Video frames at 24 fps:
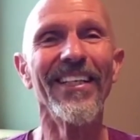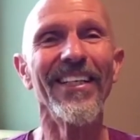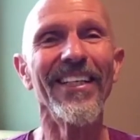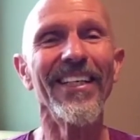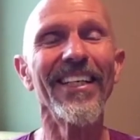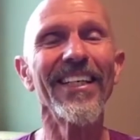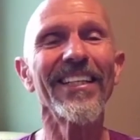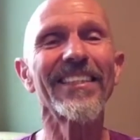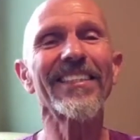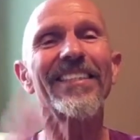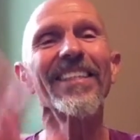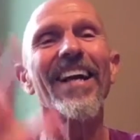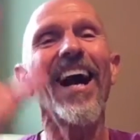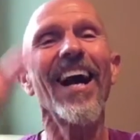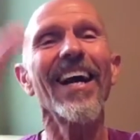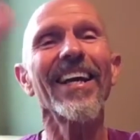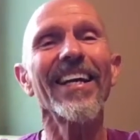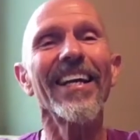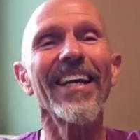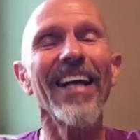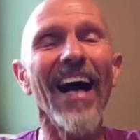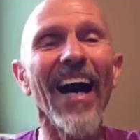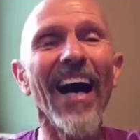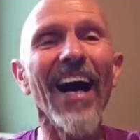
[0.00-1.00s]
It's not
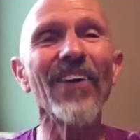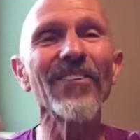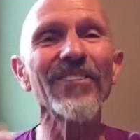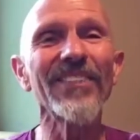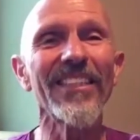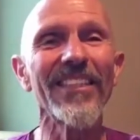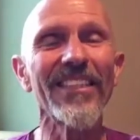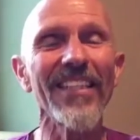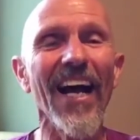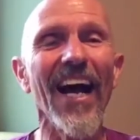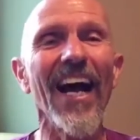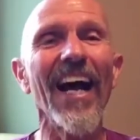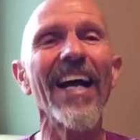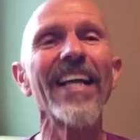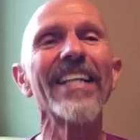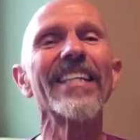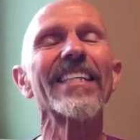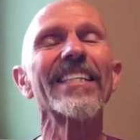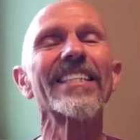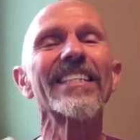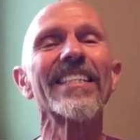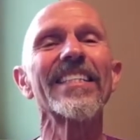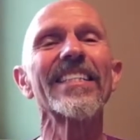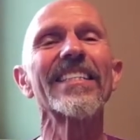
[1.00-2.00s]
an outside,
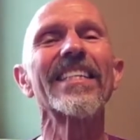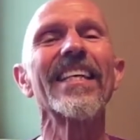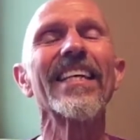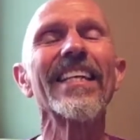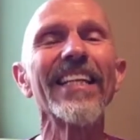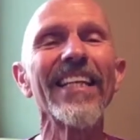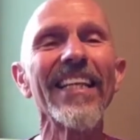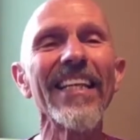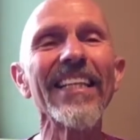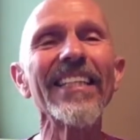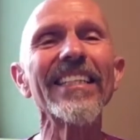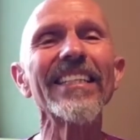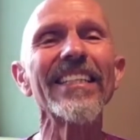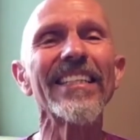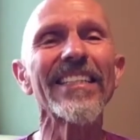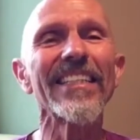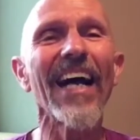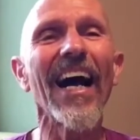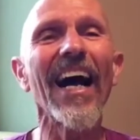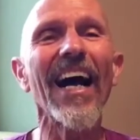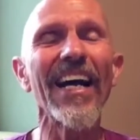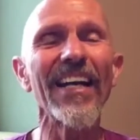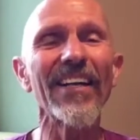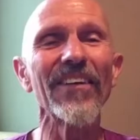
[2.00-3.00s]
this is an
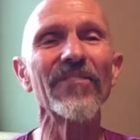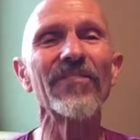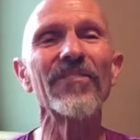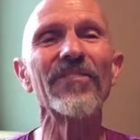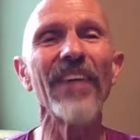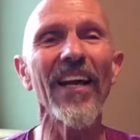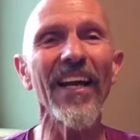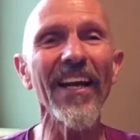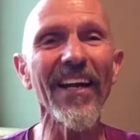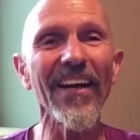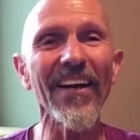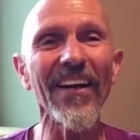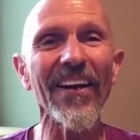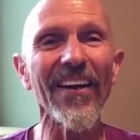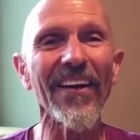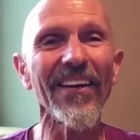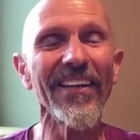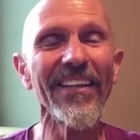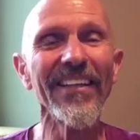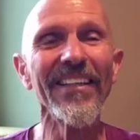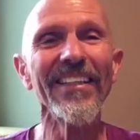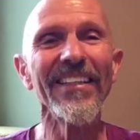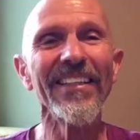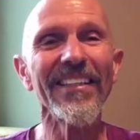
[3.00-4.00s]
inside affair.
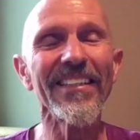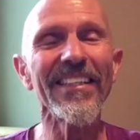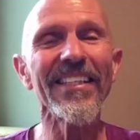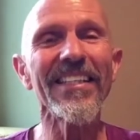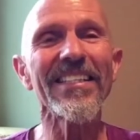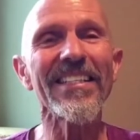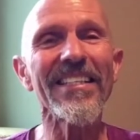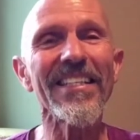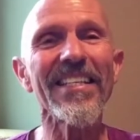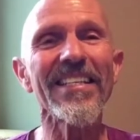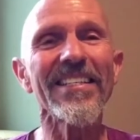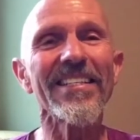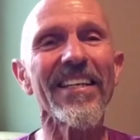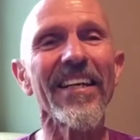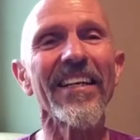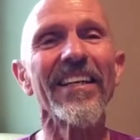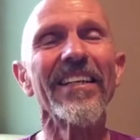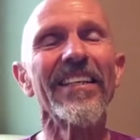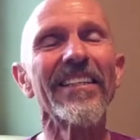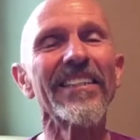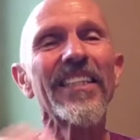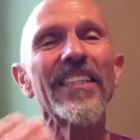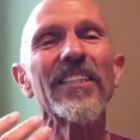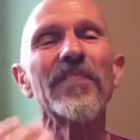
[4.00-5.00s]
This is
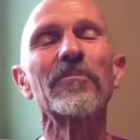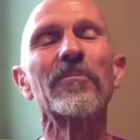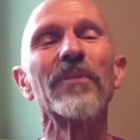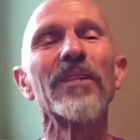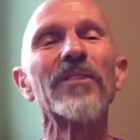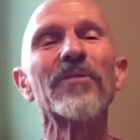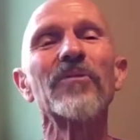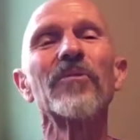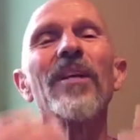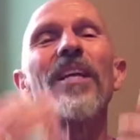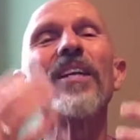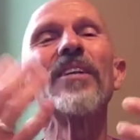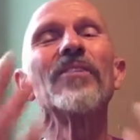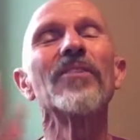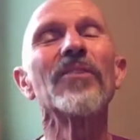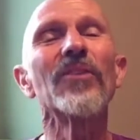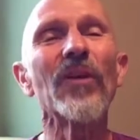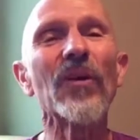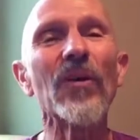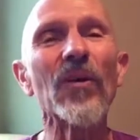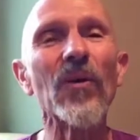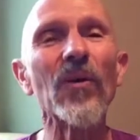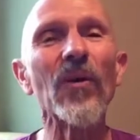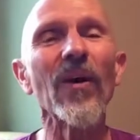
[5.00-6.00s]
just between
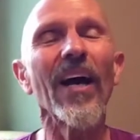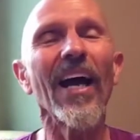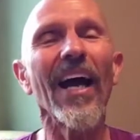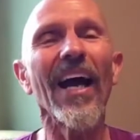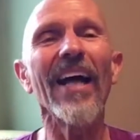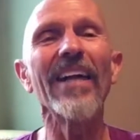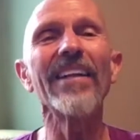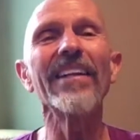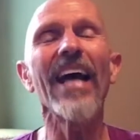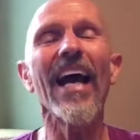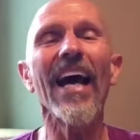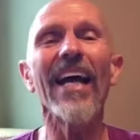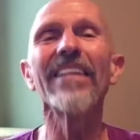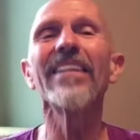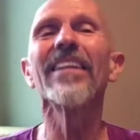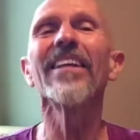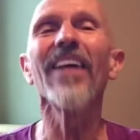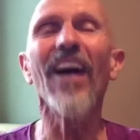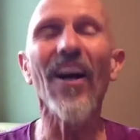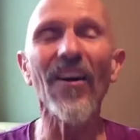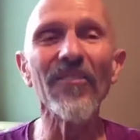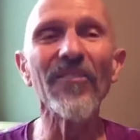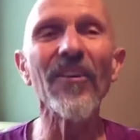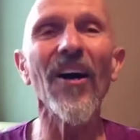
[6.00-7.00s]
you and that
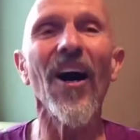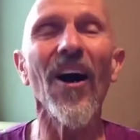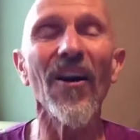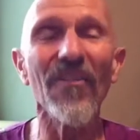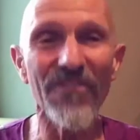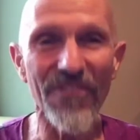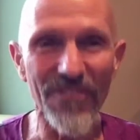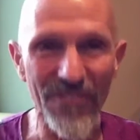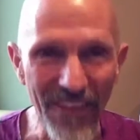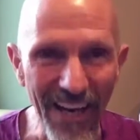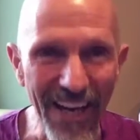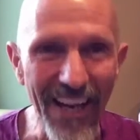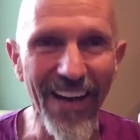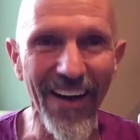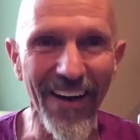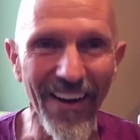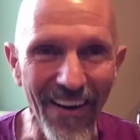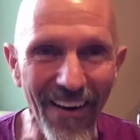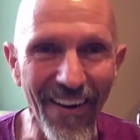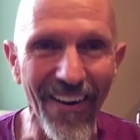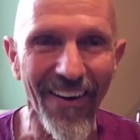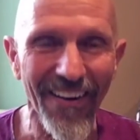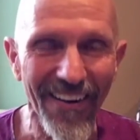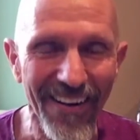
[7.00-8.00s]
love
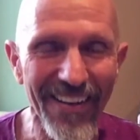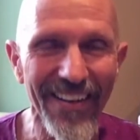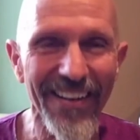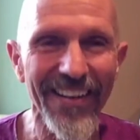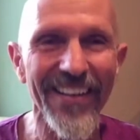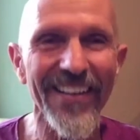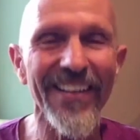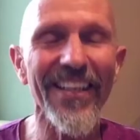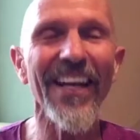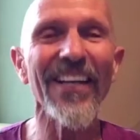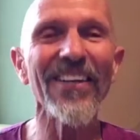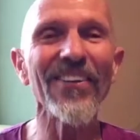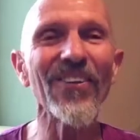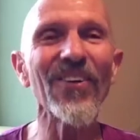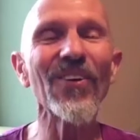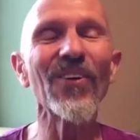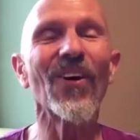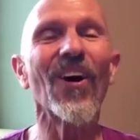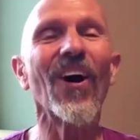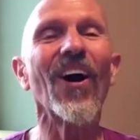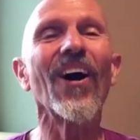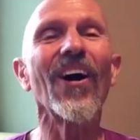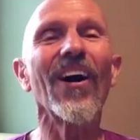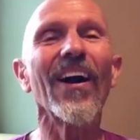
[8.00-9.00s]
affair that you
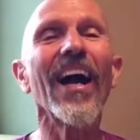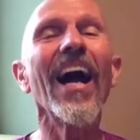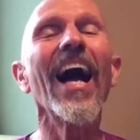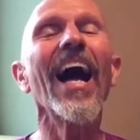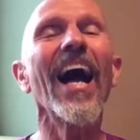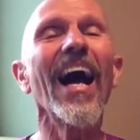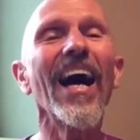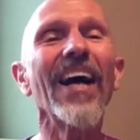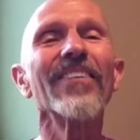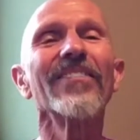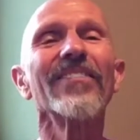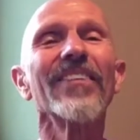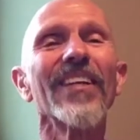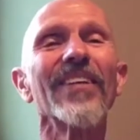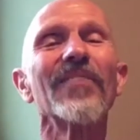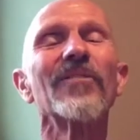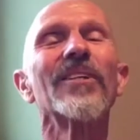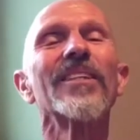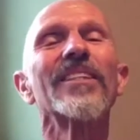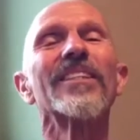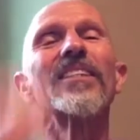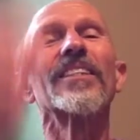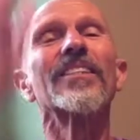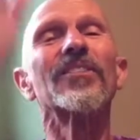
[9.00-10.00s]
are having
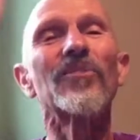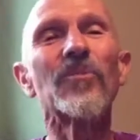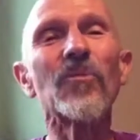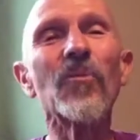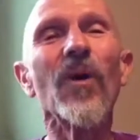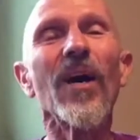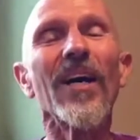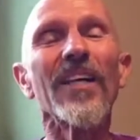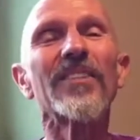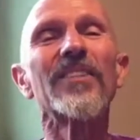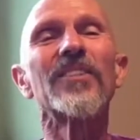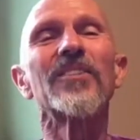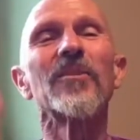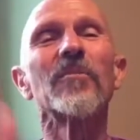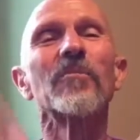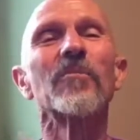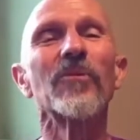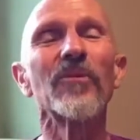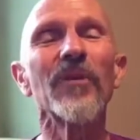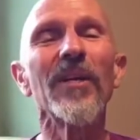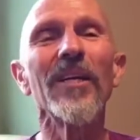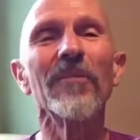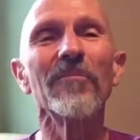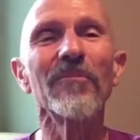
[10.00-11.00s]
with this one
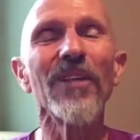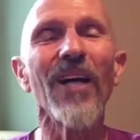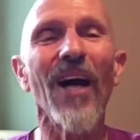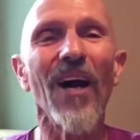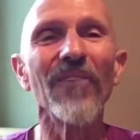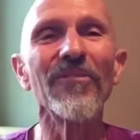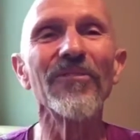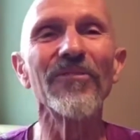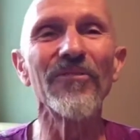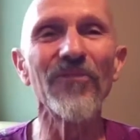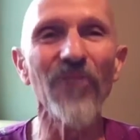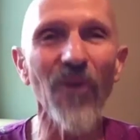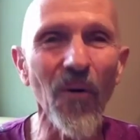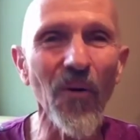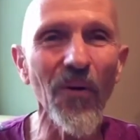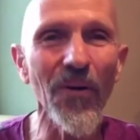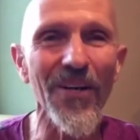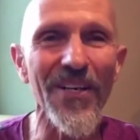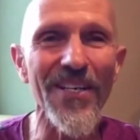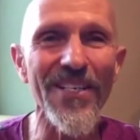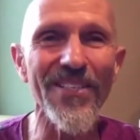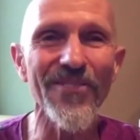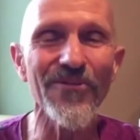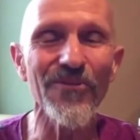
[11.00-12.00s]
supreme love
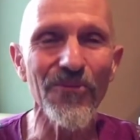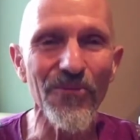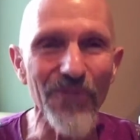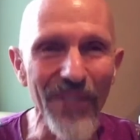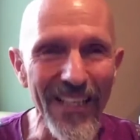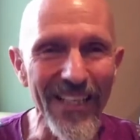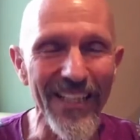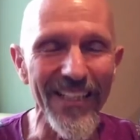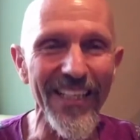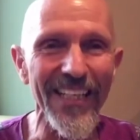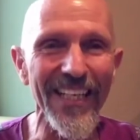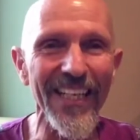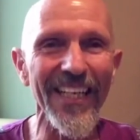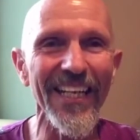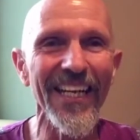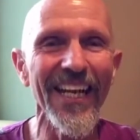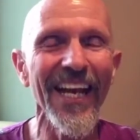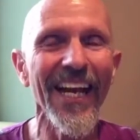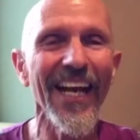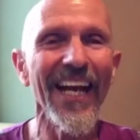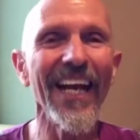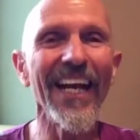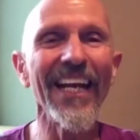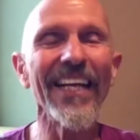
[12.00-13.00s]
force, really.
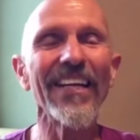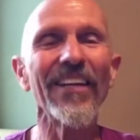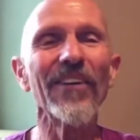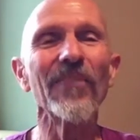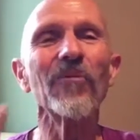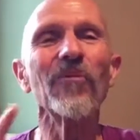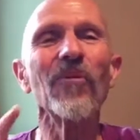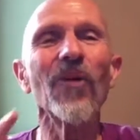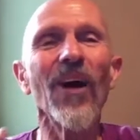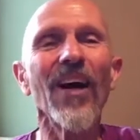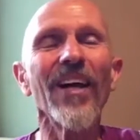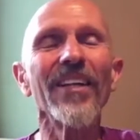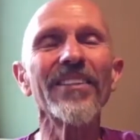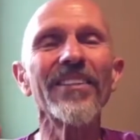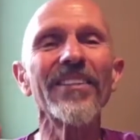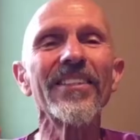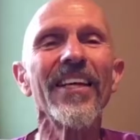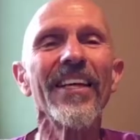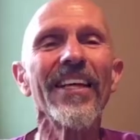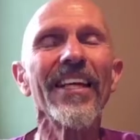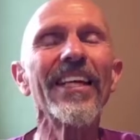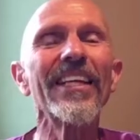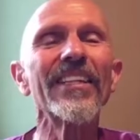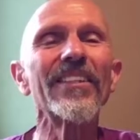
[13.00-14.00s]
And it wants
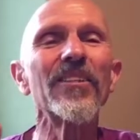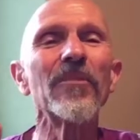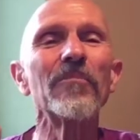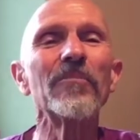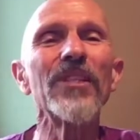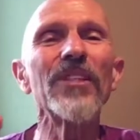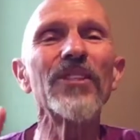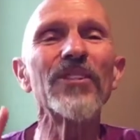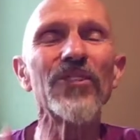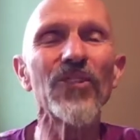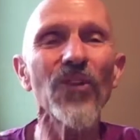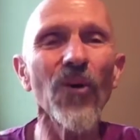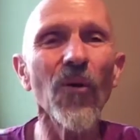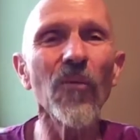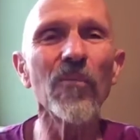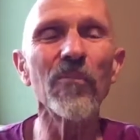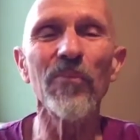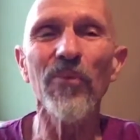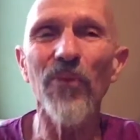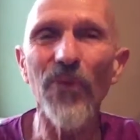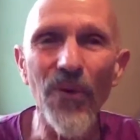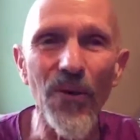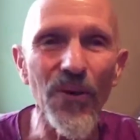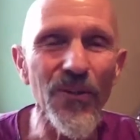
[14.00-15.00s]
it to be so
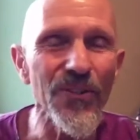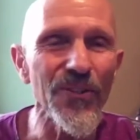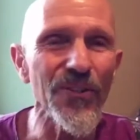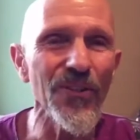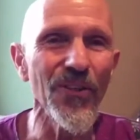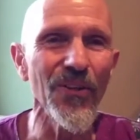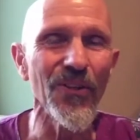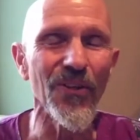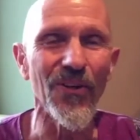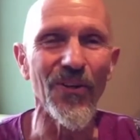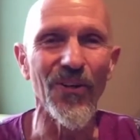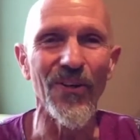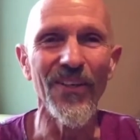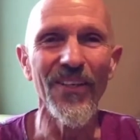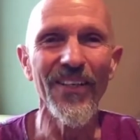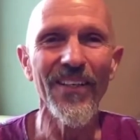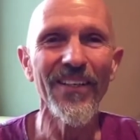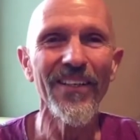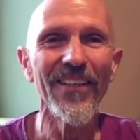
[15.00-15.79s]
personal.